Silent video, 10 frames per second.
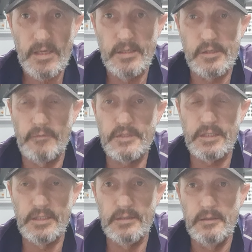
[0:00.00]
is
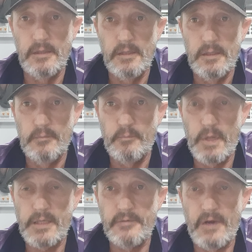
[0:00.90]
obviously
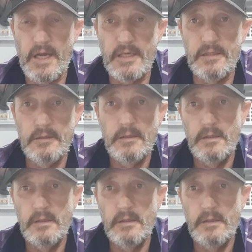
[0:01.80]
plug the van in,